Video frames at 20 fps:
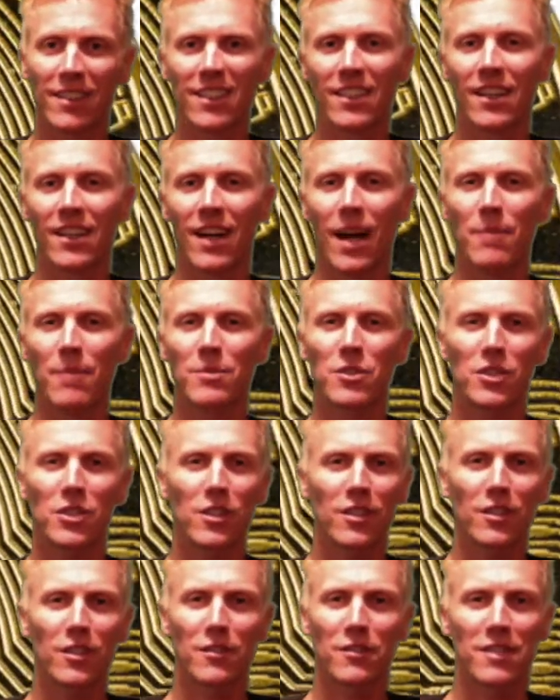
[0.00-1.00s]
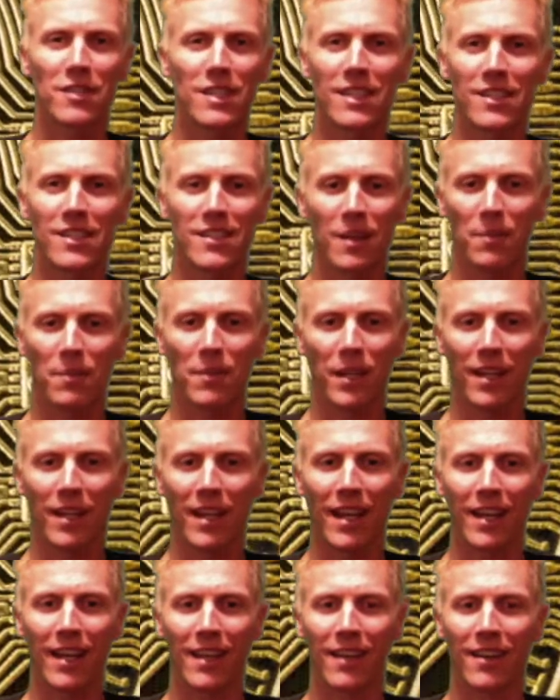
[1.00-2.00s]
I'm sure you've seen something
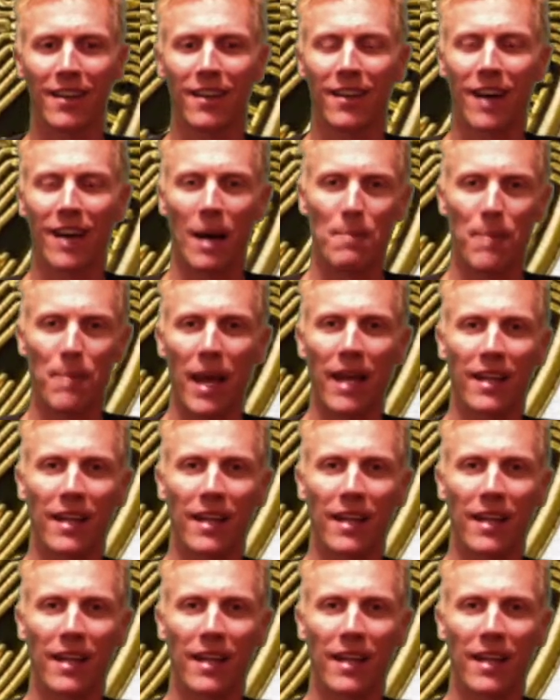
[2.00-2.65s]
like a banking